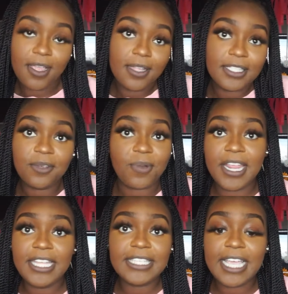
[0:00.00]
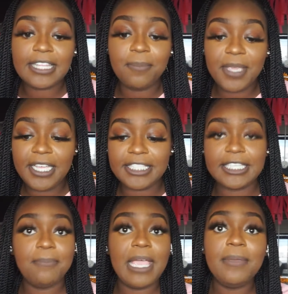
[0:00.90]
it's a rainy day at the beach.
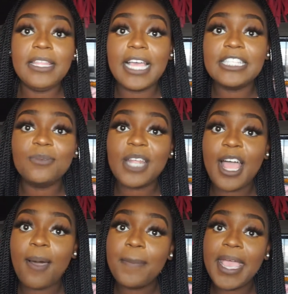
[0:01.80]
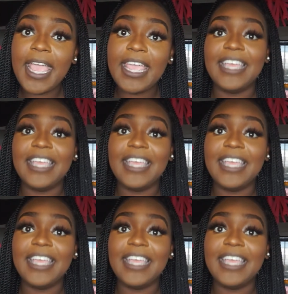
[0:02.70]
Maybe that's what I'll paint.